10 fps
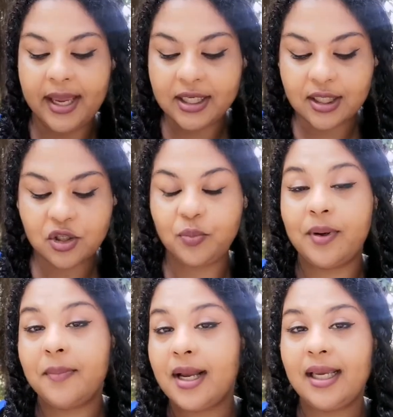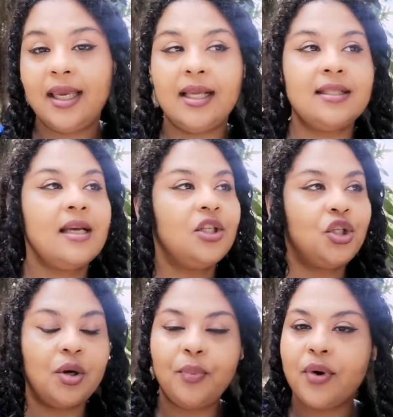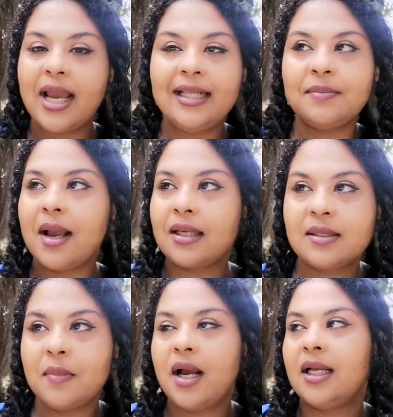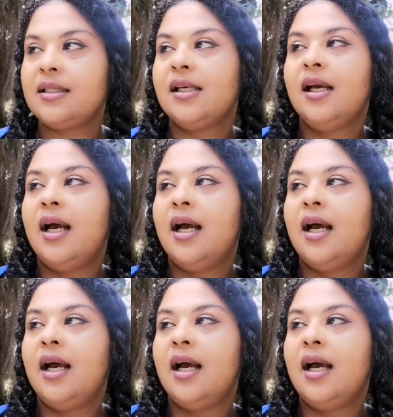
major supermarket, ShopRite, Macmart,